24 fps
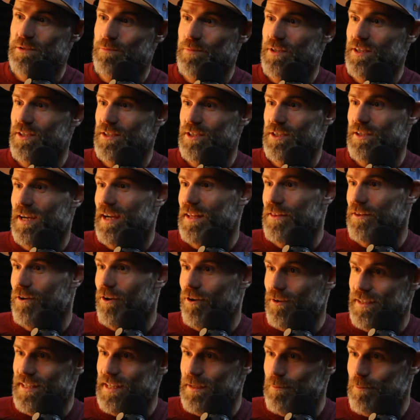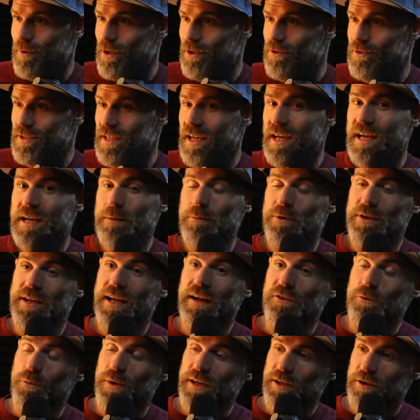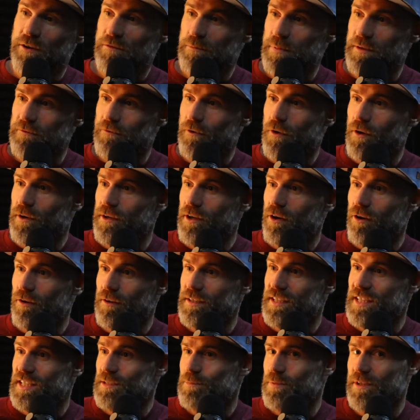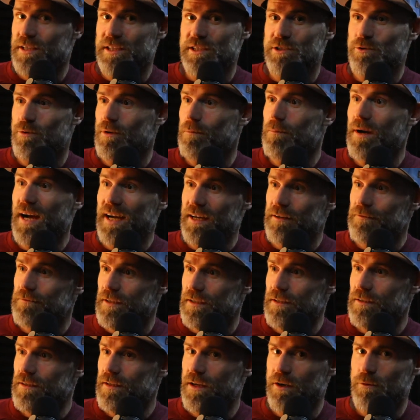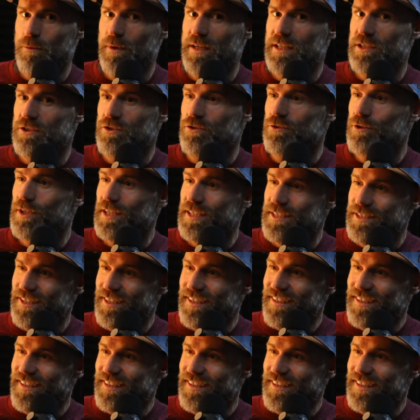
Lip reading: because you had the holiday blues, but you had the week off before your holidays because you were packing for a week straight.